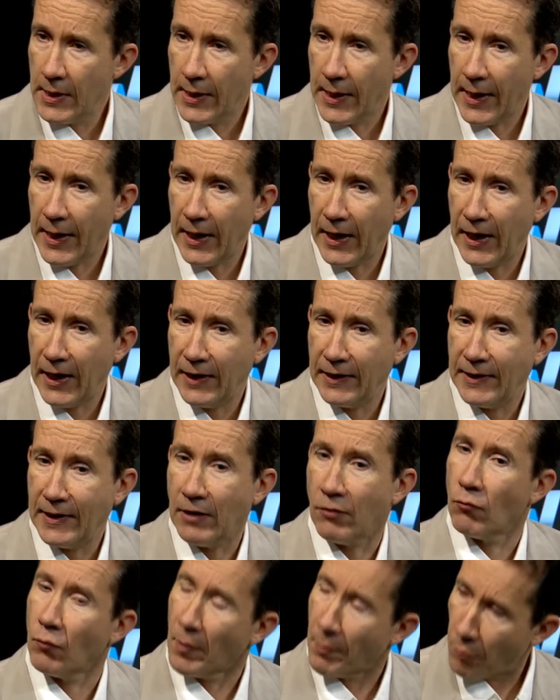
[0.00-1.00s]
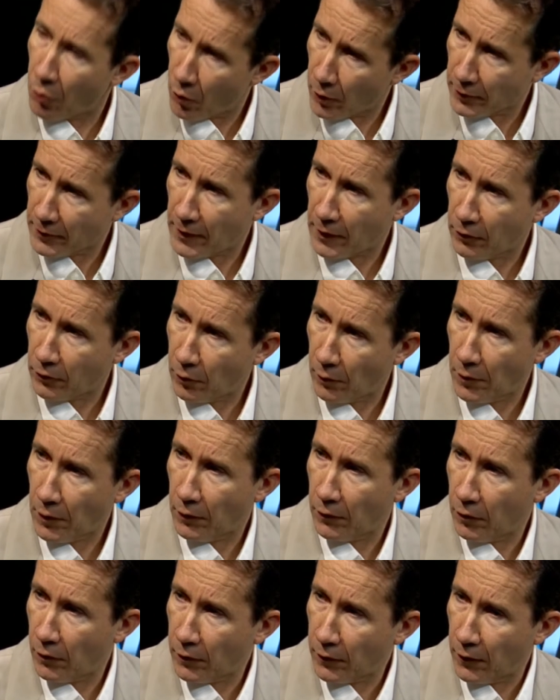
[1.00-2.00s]
and then report that to the
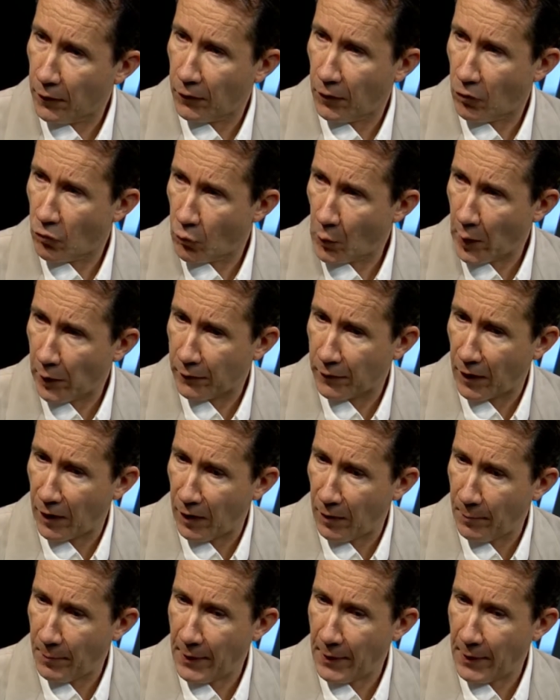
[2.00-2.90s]
utilities in real time,